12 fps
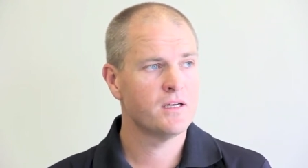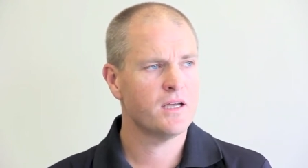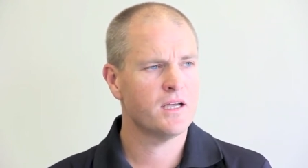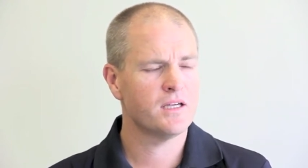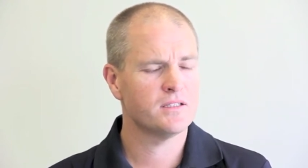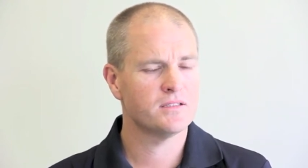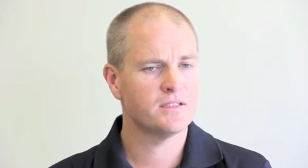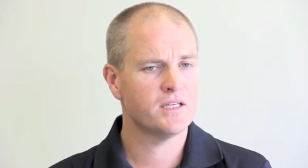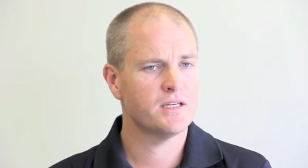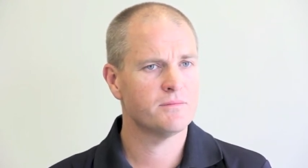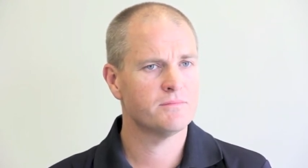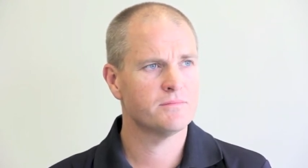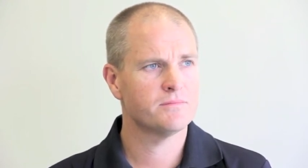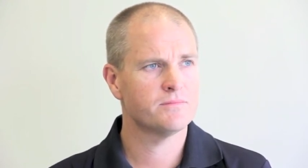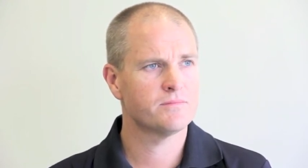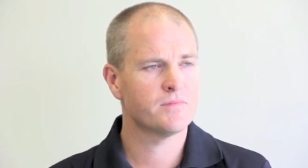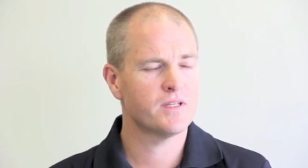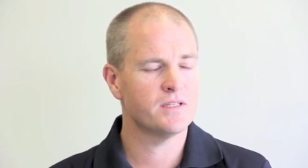and
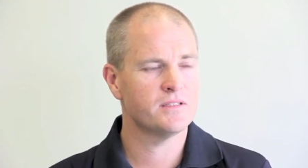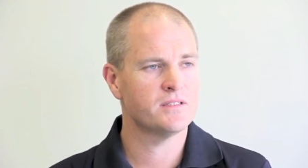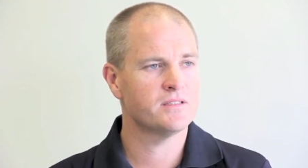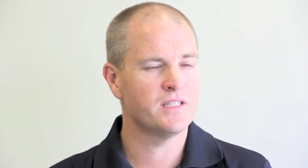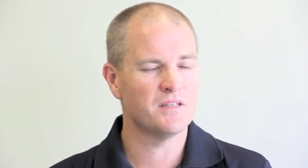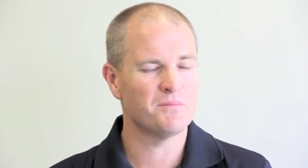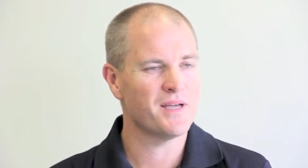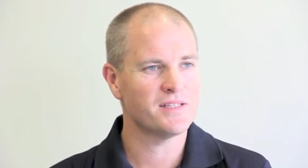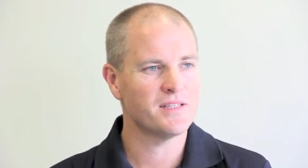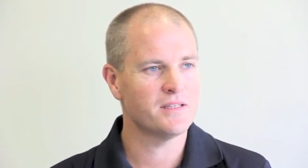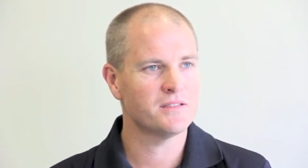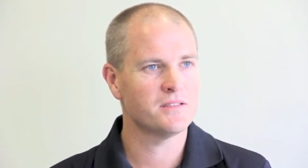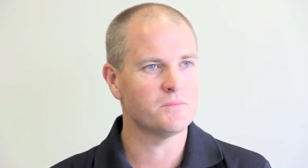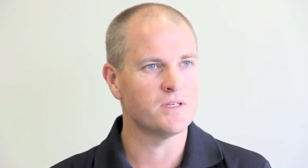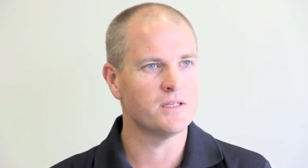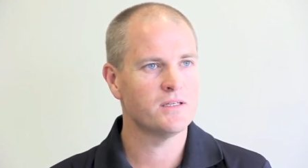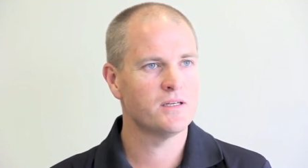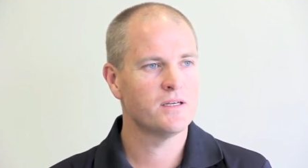um, it just didn't make sense to
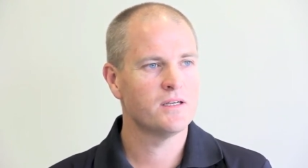me,